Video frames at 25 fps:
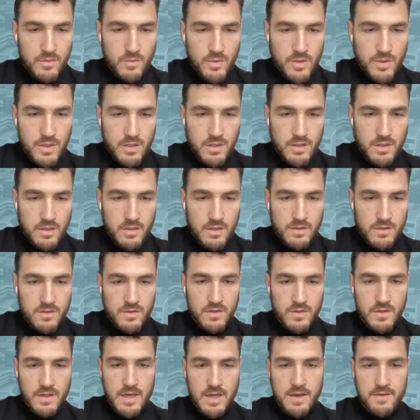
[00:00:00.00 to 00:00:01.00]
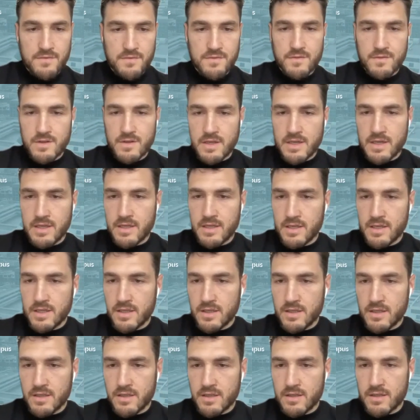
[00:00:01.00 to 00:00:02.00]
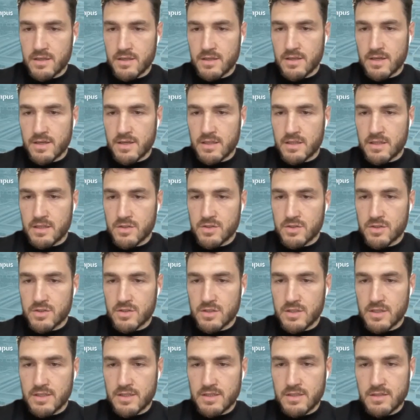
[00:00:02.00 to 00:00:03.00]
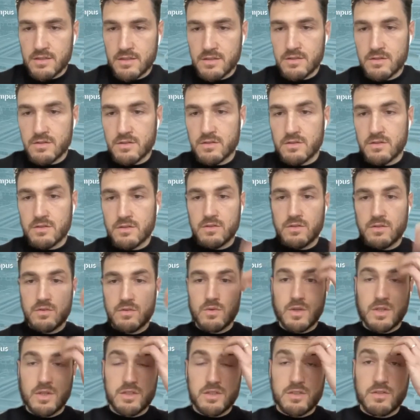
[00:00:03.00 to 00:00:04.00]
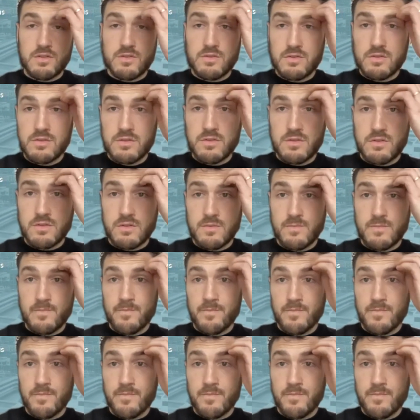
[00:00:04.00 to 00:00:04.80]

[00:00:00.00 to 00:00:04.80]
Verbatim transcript: we don't have any additional questions,